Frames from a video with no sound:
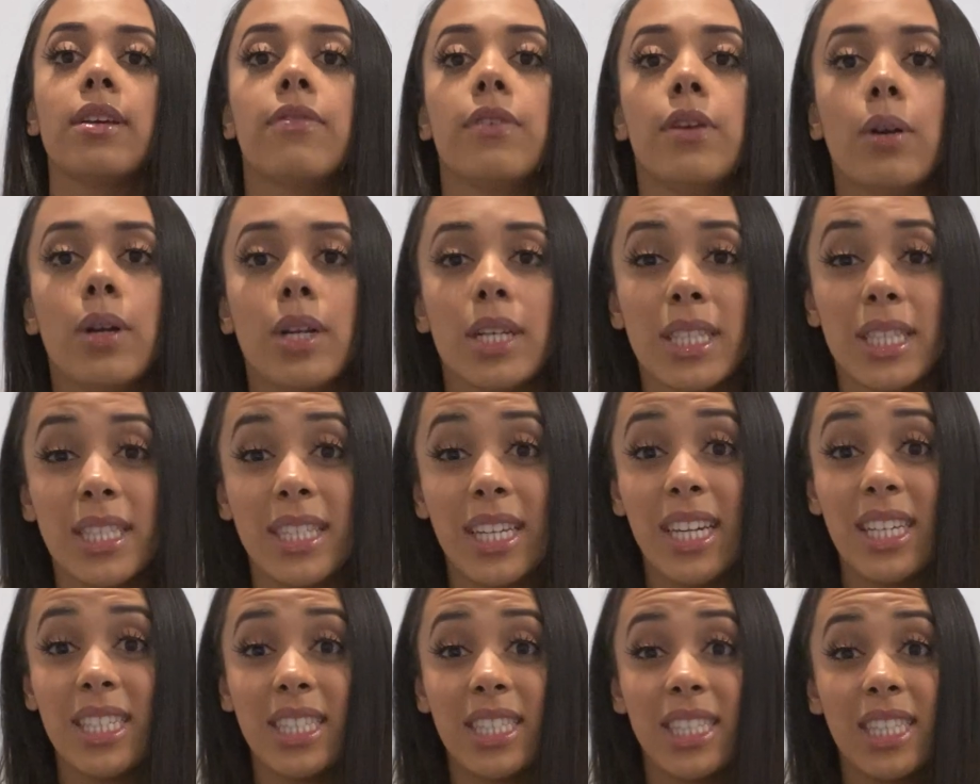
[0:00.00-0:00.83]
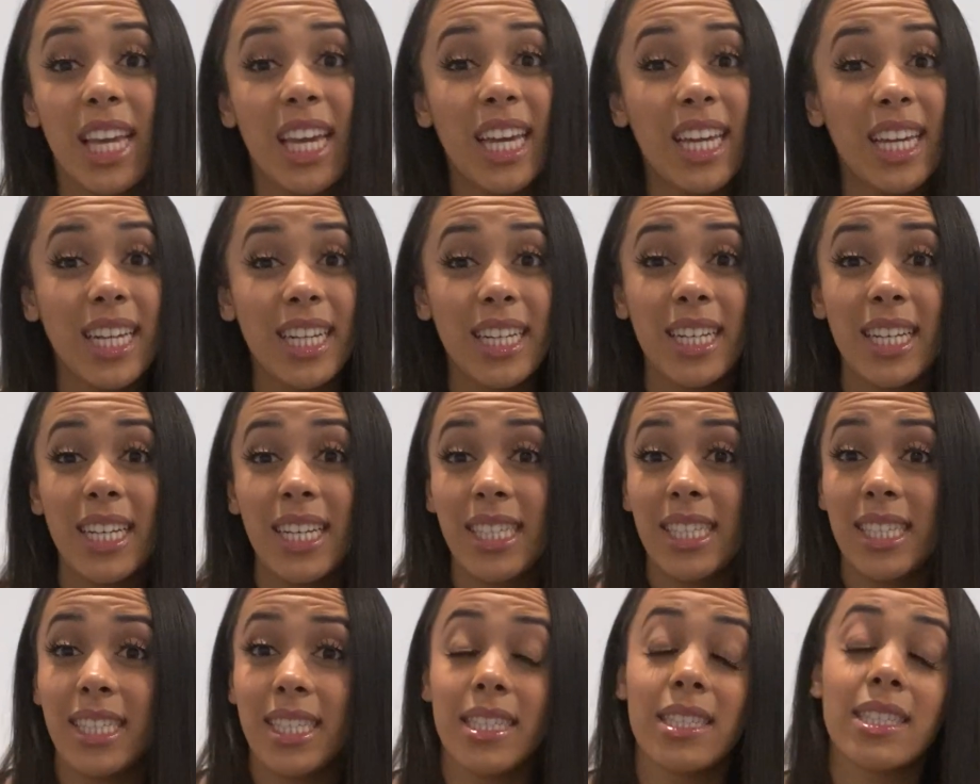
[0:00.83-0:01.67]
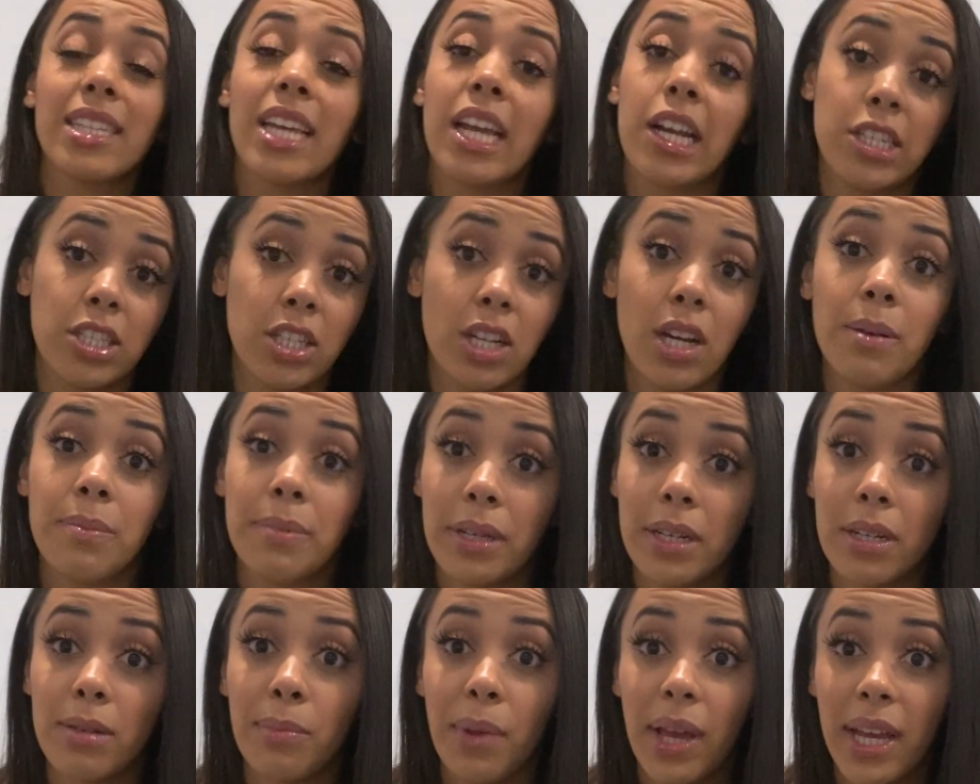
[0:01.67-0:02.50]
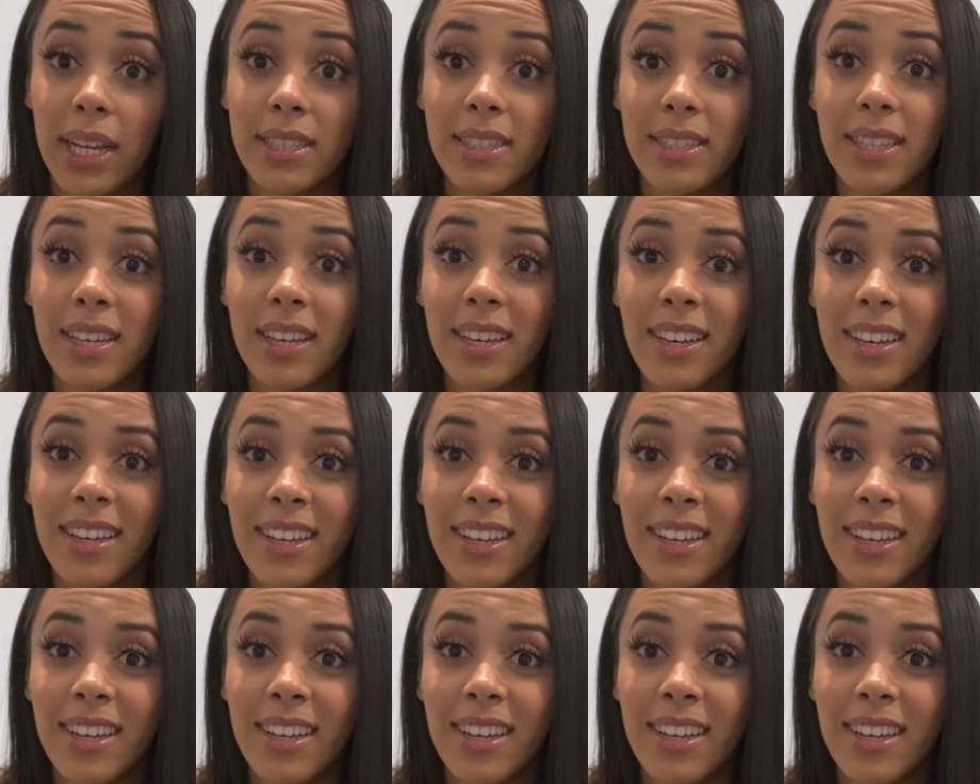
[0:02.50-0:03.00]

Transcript: if you want to stay sane, is to stay on top of your meds.